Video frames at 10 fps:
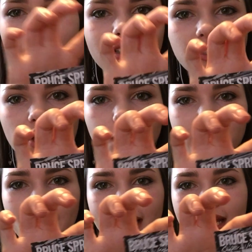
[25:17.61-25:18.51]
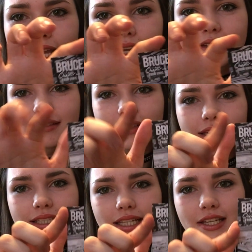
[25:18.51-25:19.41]
It's so tiny.
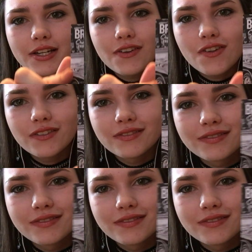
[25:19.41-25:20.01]
It's little.